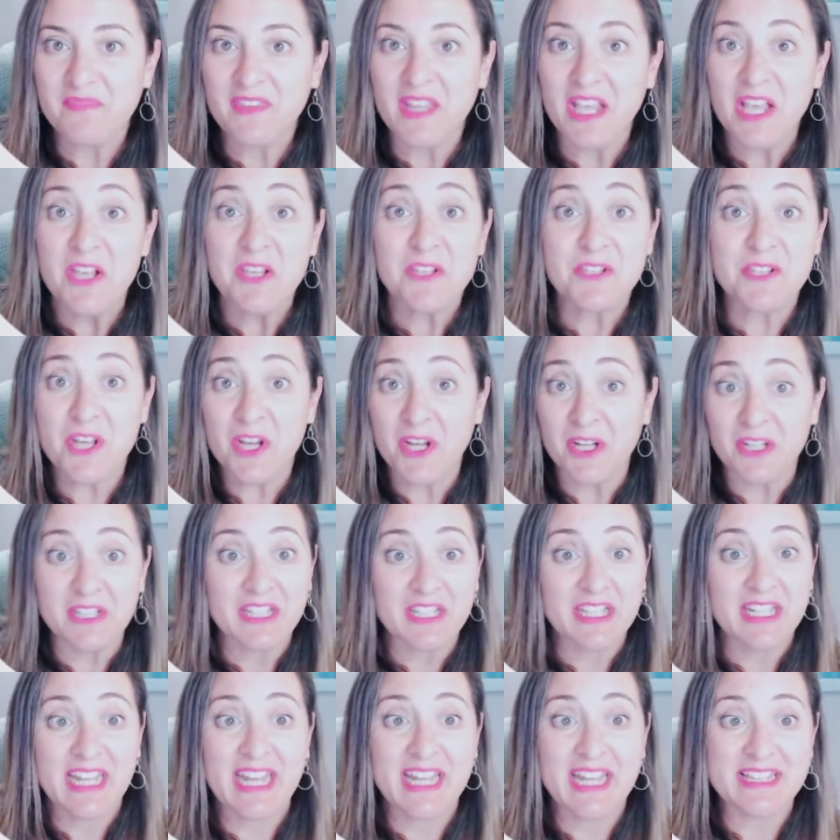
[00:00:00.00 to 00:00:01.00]
So
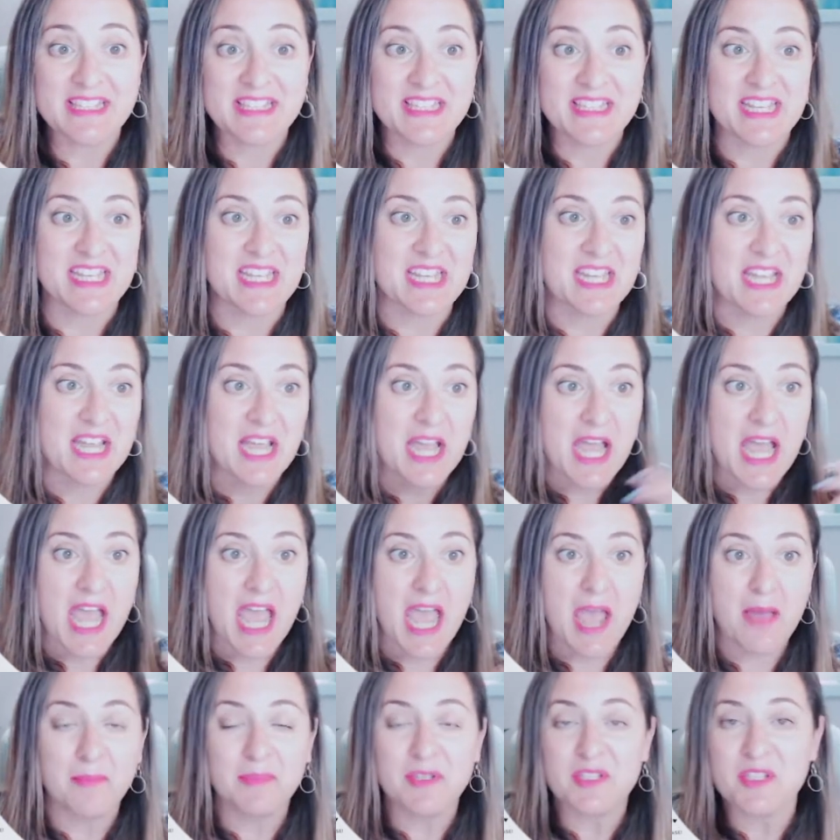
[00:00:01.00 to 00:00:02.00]
Etsy,
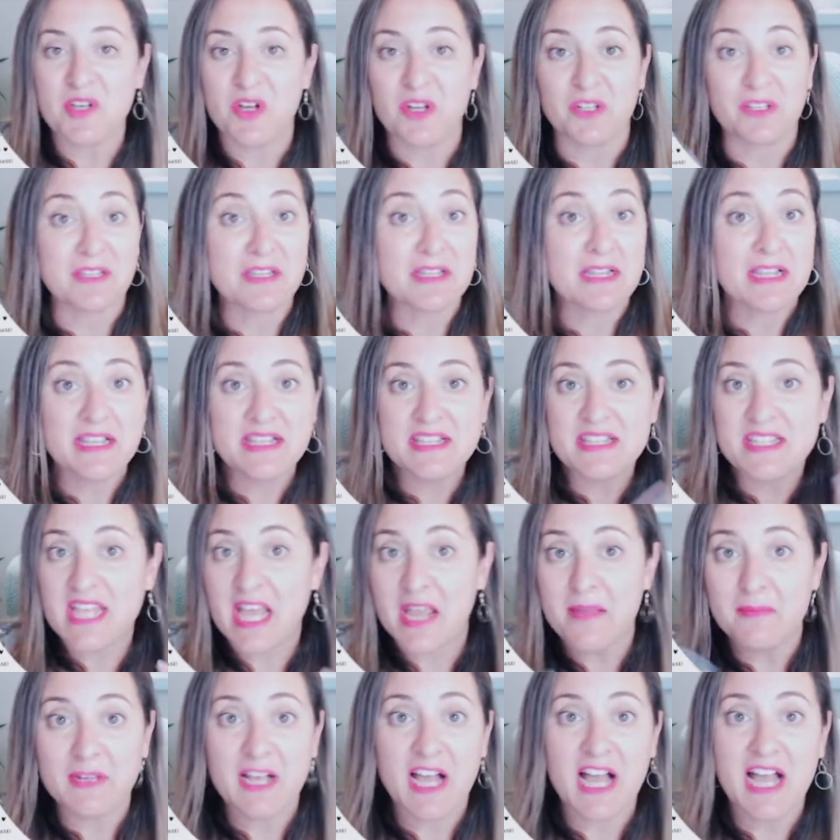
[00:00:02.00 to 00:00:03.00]
Amazon,
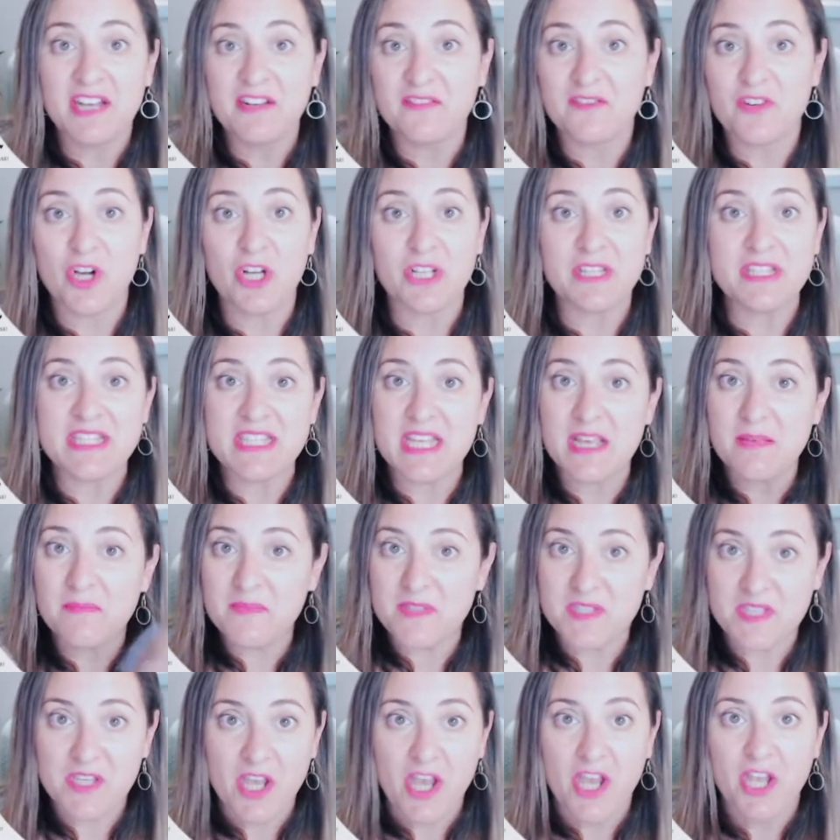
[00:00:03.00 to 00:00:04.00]
same kind of
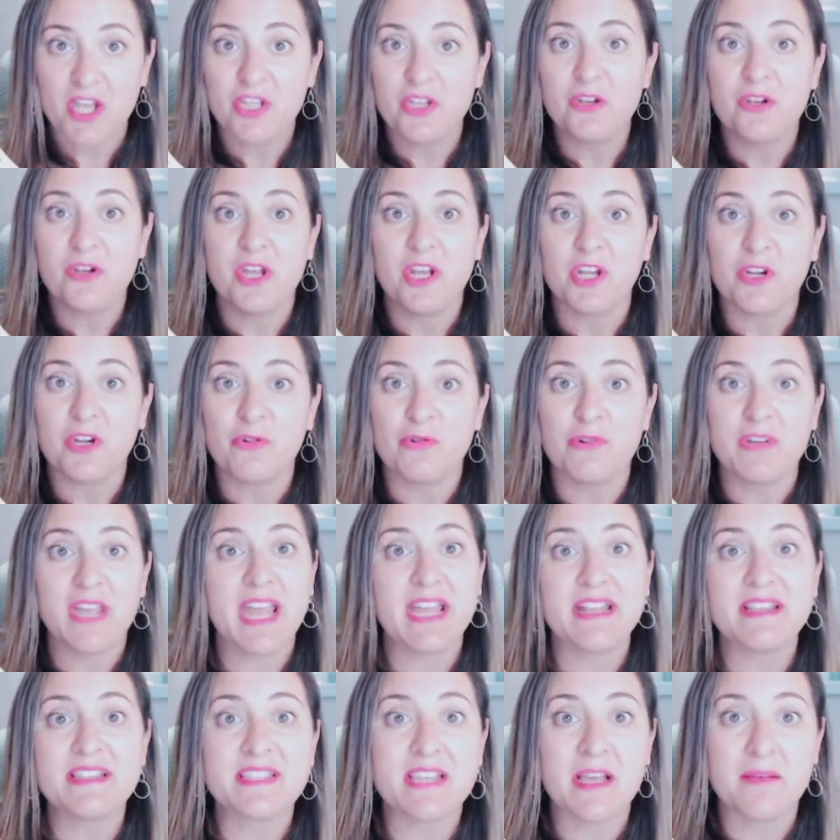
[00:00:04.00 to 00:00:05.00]
concepts. You're going to
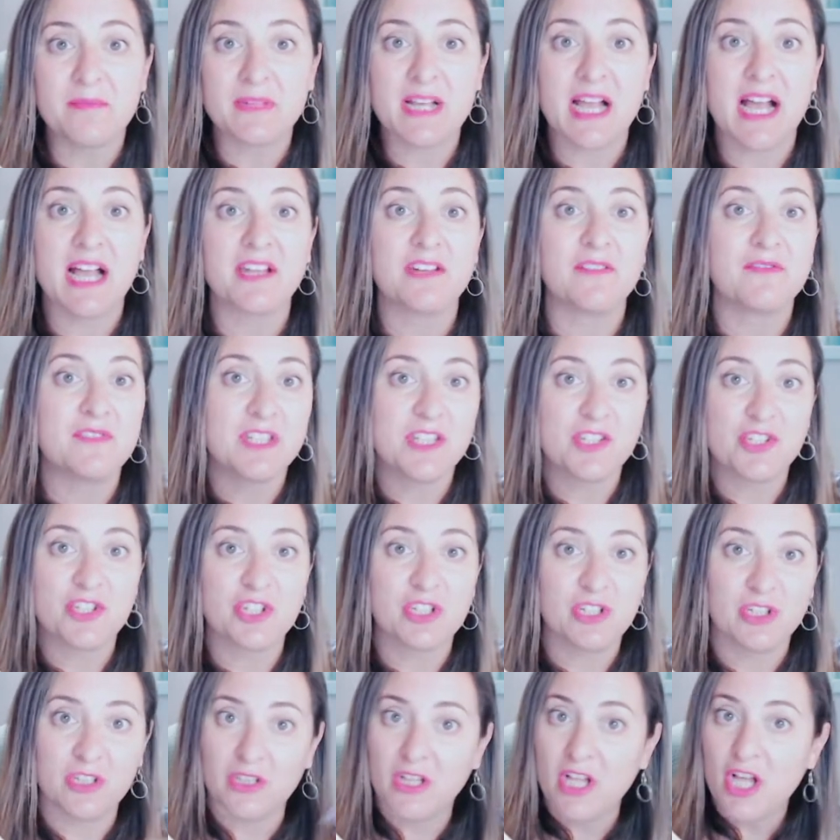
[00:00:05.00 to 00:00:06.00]
create some kind of
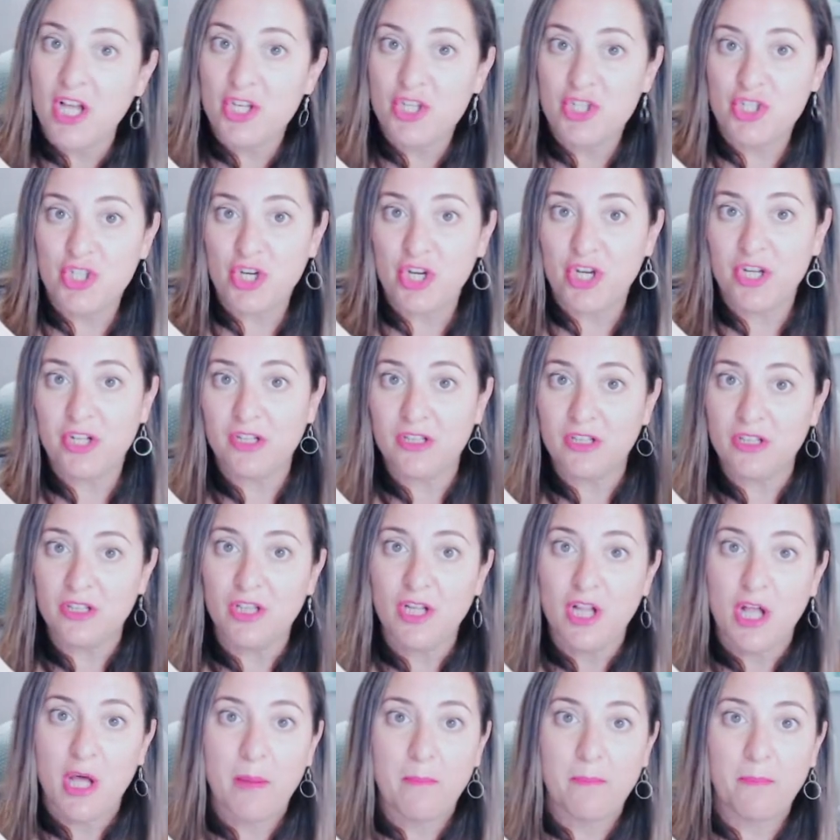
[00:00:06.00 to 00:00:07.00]
digital
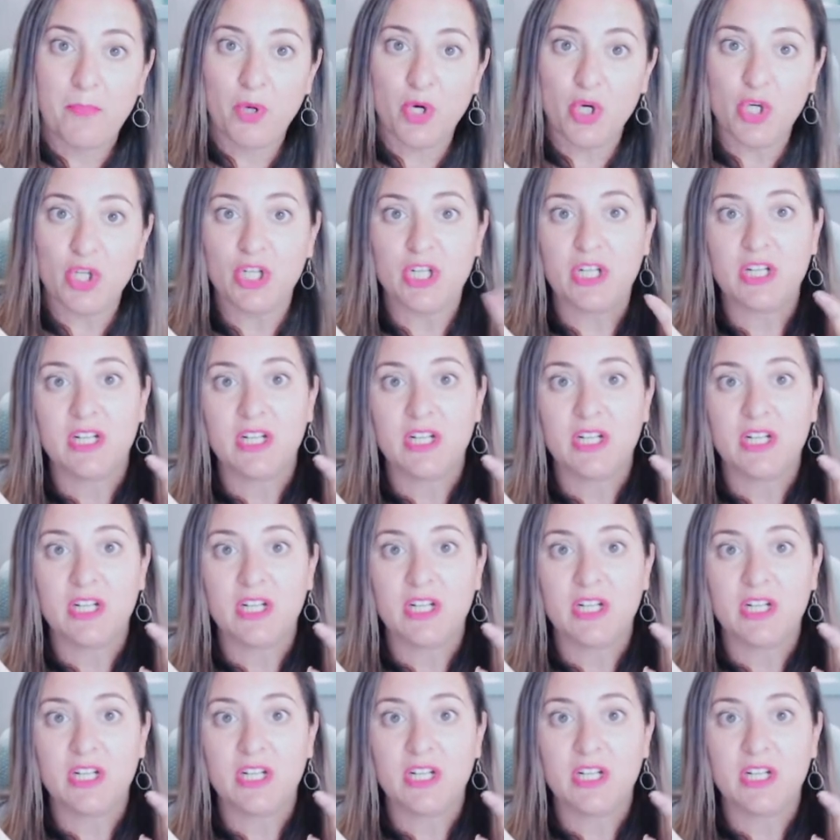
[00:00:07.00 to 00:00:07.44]
journal, book,